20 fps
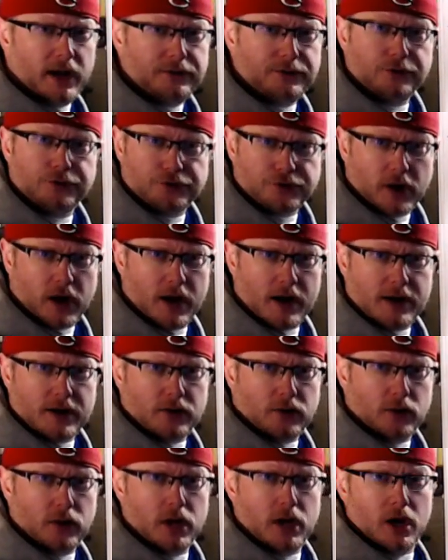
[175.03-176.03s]
a
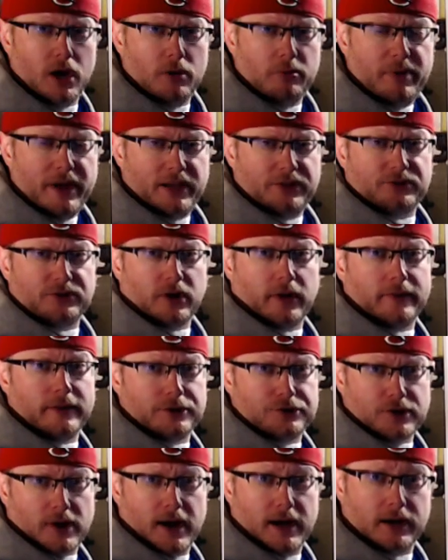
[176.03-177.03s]
triangle based on the
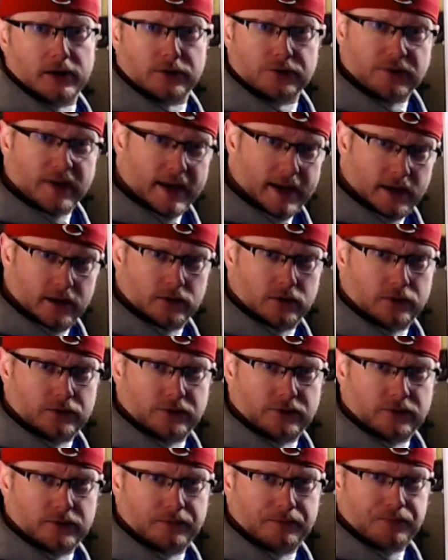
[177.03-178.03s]
triangle's
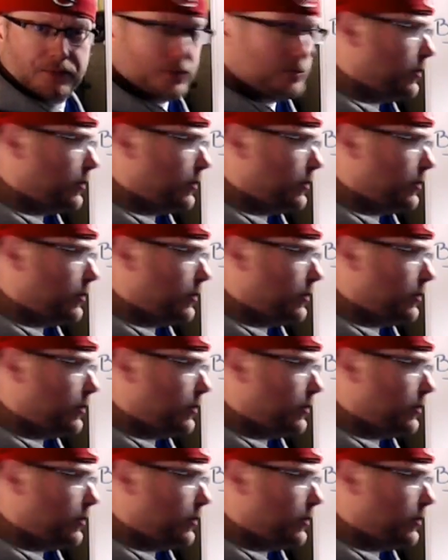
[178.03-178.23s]
angles, but